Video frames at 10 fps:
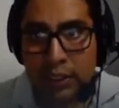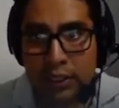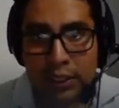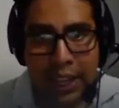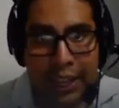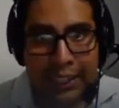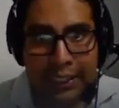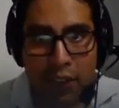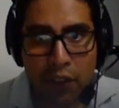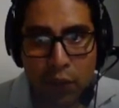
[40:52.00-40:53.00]
like in
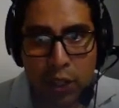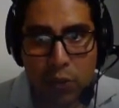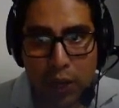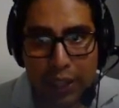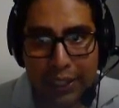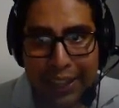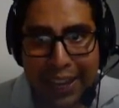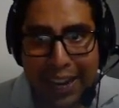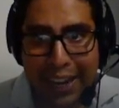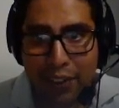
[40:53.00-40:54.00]
the first one, get
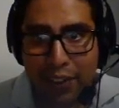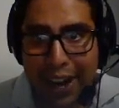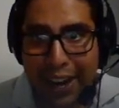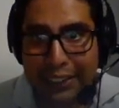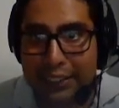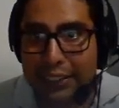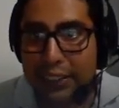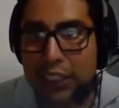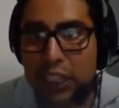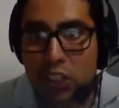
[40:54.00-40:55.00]
a grade.
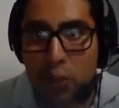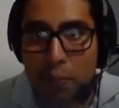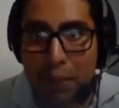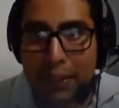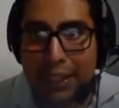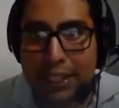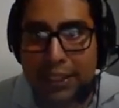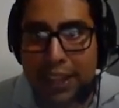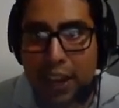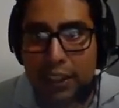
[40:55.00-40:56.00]
So maybe these
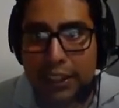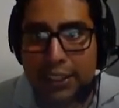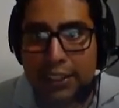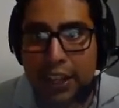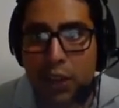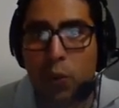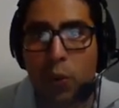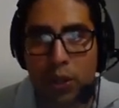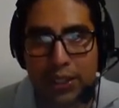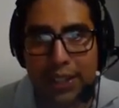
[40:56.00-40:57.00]
can these
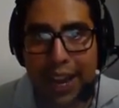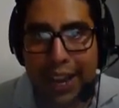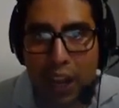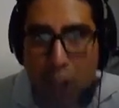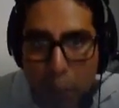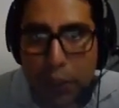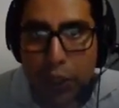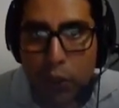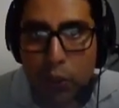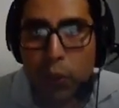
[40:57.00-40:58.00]
keywords can help
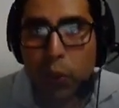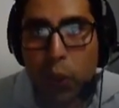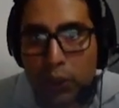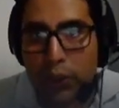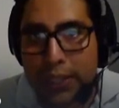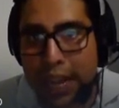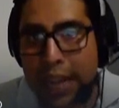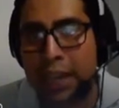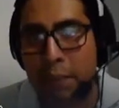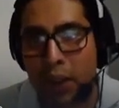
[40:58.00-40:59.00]
you to
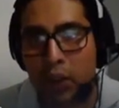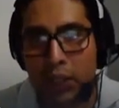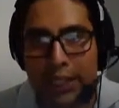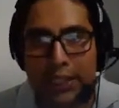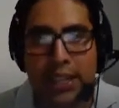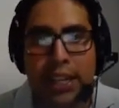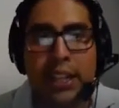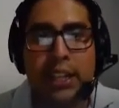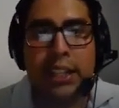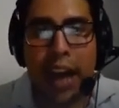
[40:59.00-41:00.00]
understand about this.
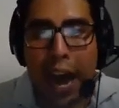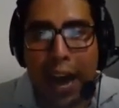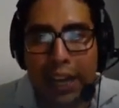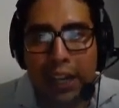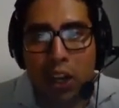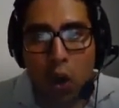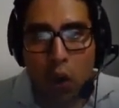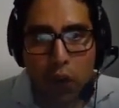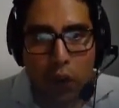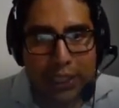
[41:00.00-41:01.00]
Uh-huh.
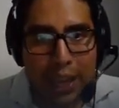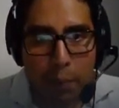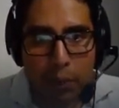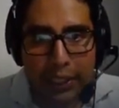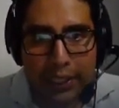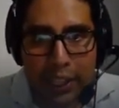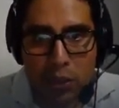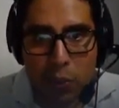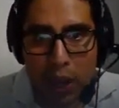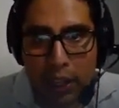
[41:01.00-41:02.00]
Or for example, in
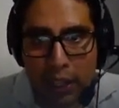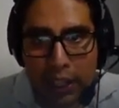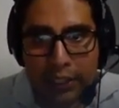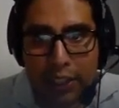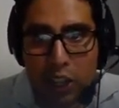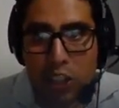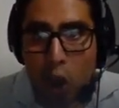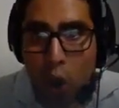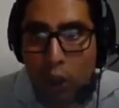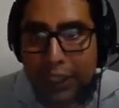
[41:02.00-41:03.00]
this one, there's
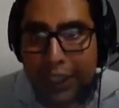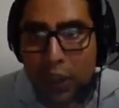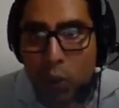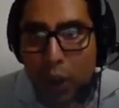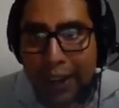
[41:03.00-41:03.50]
only one